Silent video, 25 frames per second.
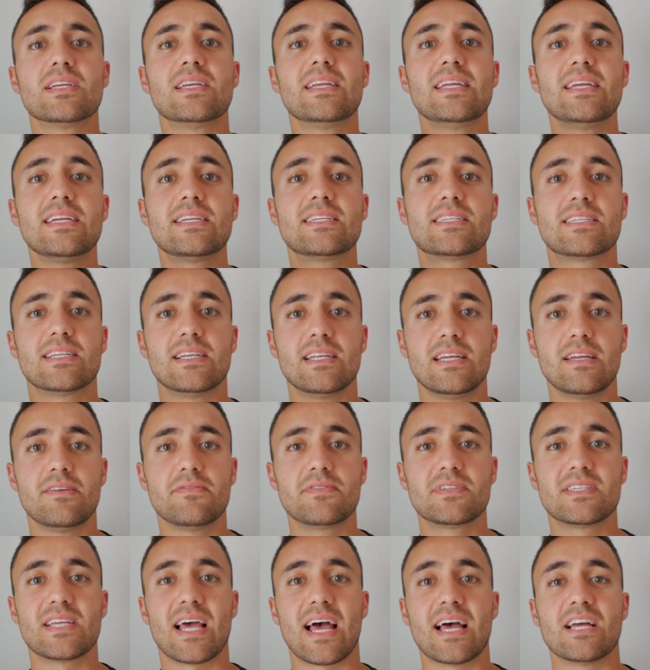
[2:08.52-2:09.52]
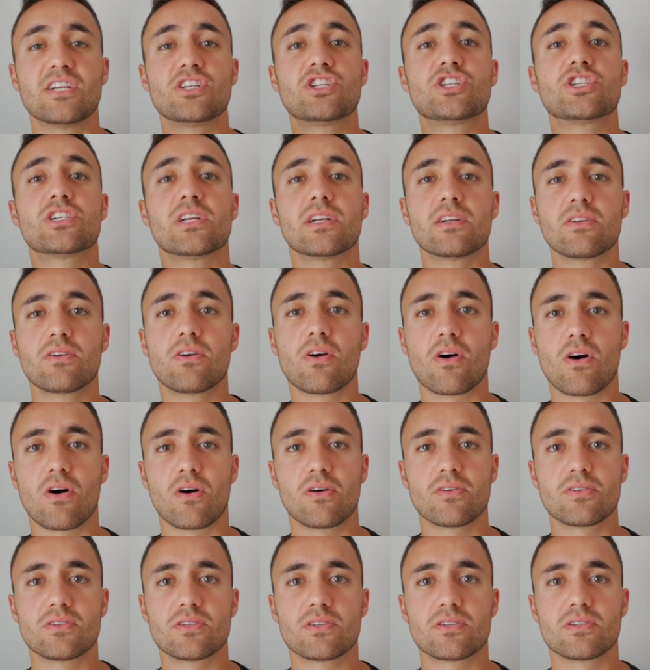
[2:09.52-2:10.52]
knee sleeves as shin
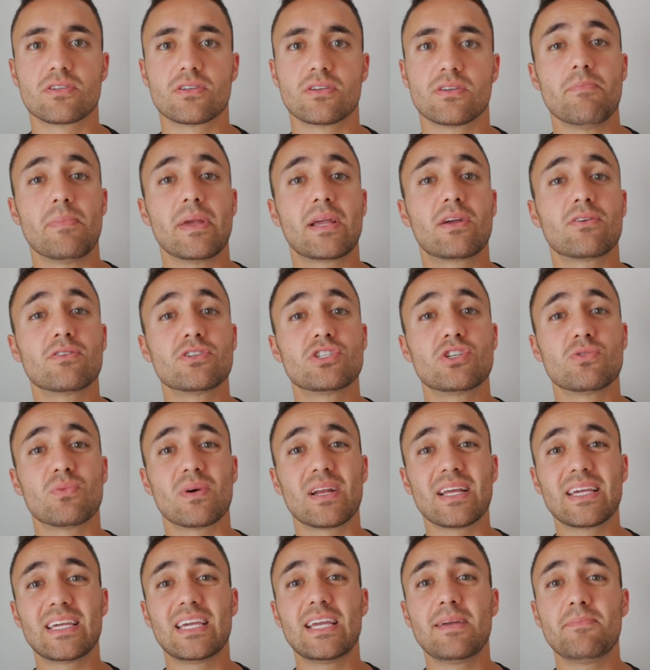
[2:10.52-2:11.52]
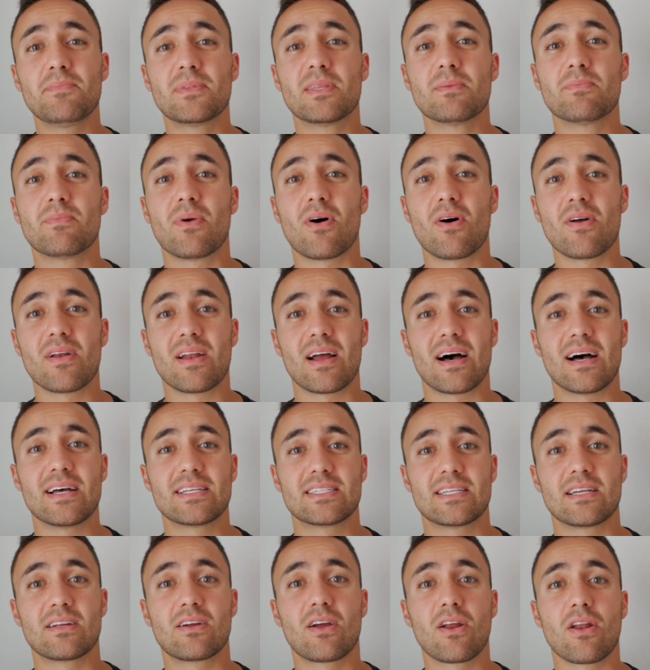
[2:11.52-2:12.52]
guards because you want to keep the bar
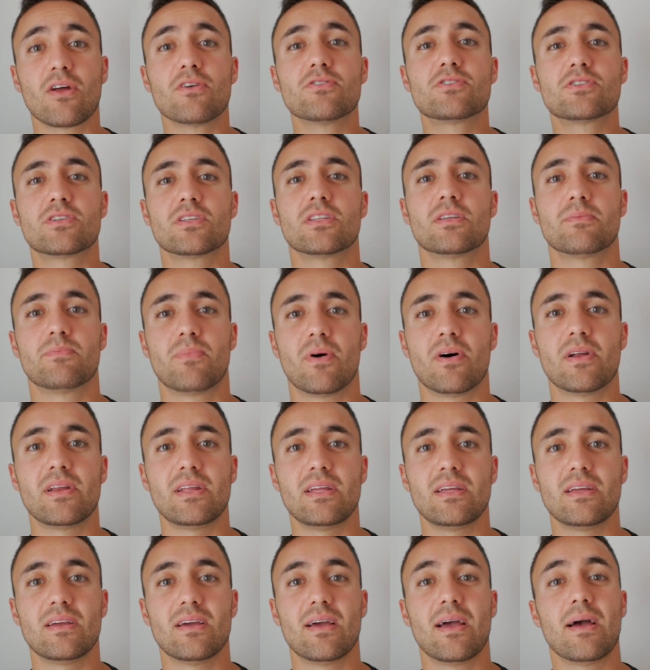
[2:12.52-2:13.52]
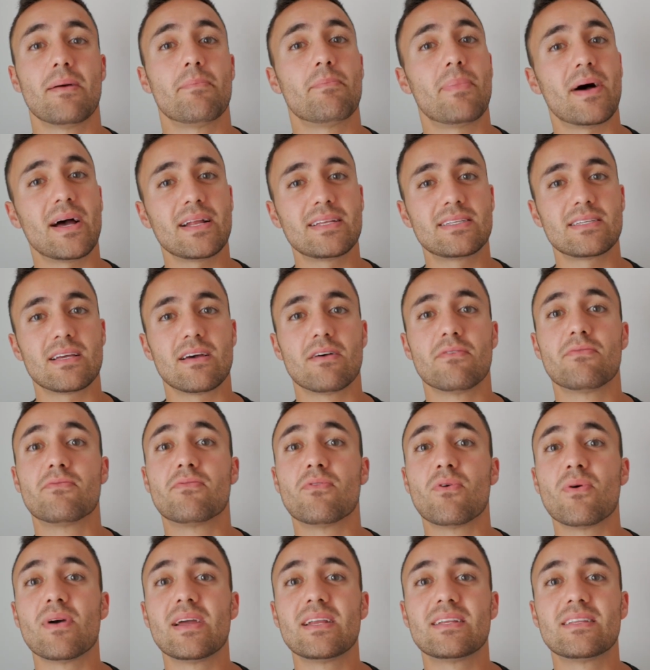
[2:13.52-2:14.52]
nice and close to the body, but
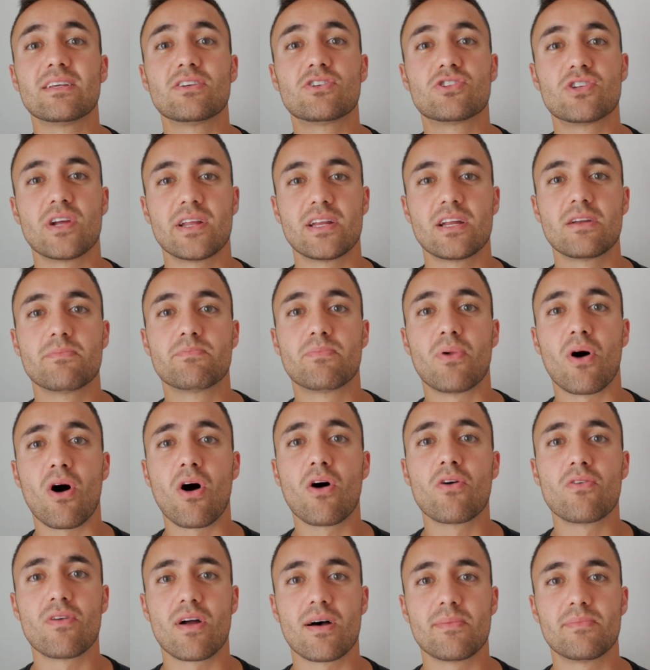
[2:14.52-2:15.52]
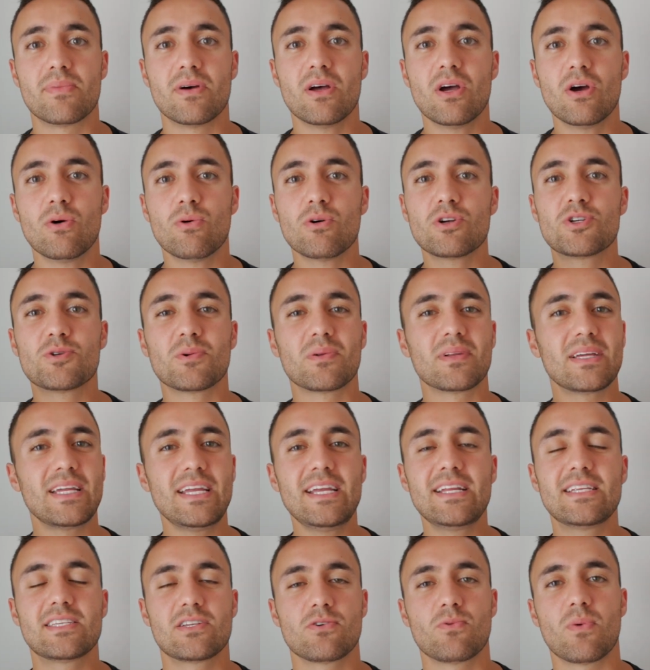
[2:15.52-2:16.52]
avoid the dreaded bar rub, which will
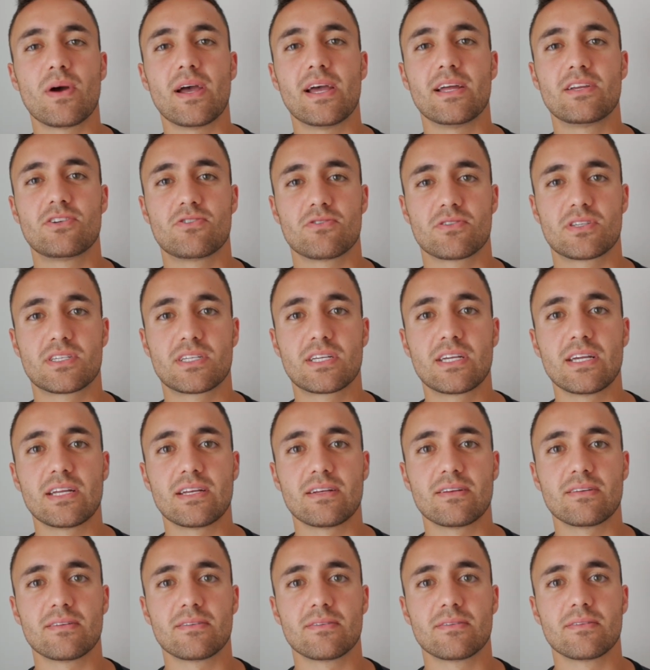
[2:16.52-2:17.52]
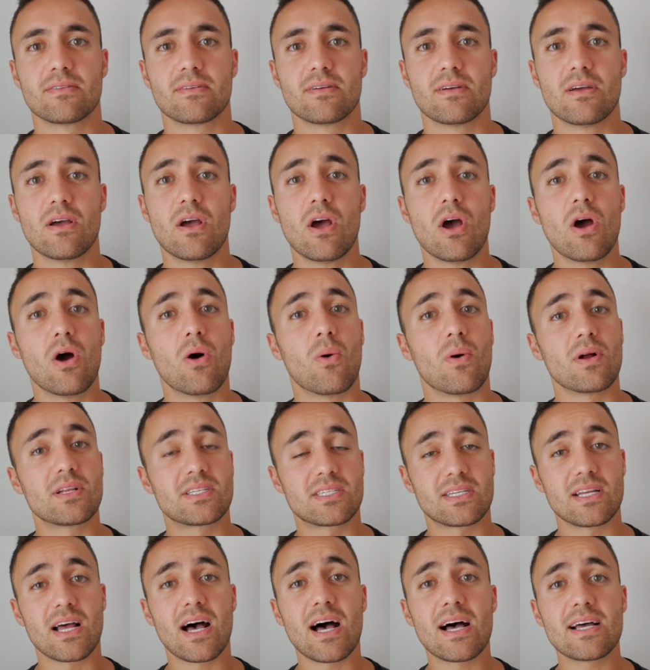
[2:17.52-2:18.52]
eat away at your skin.
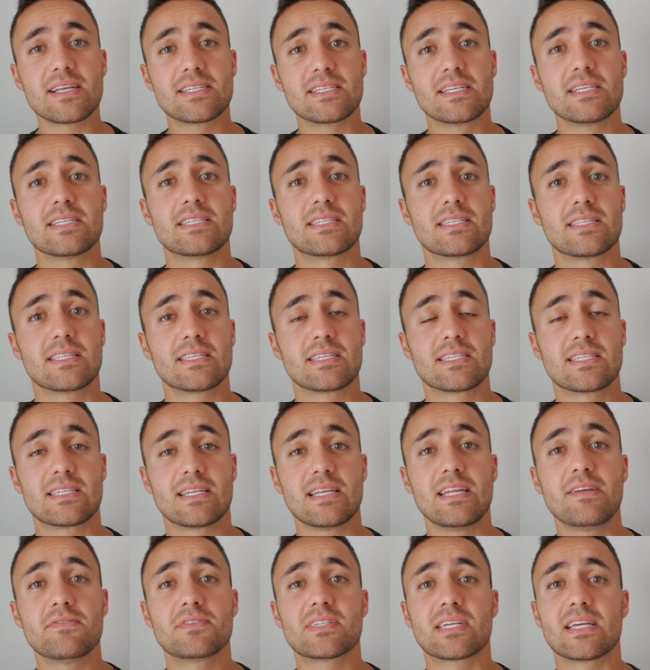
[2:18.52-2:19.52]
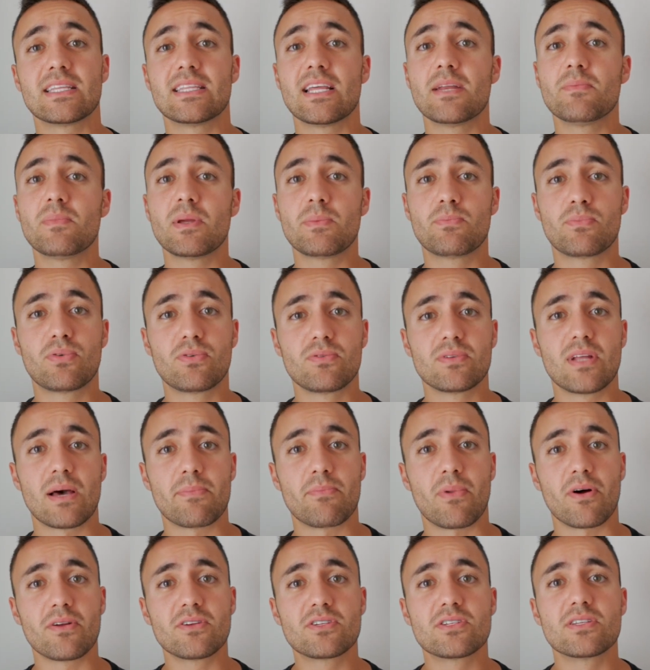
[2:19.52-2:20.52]
What's nice is the sleeves can then be pulled
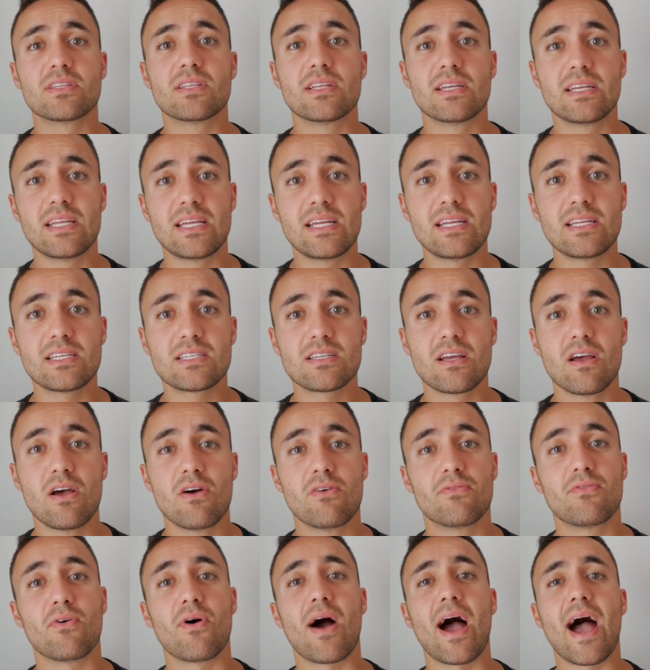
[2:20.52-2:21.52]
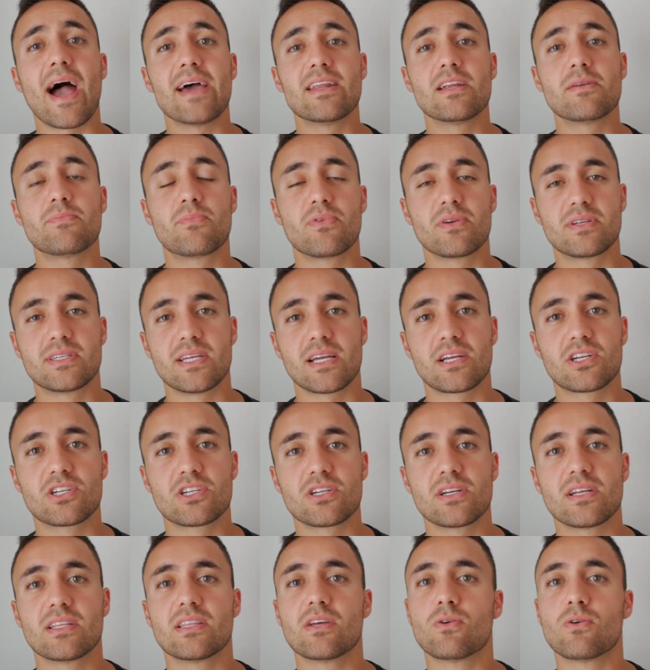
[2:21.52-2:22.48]
up onto the knees for added protection in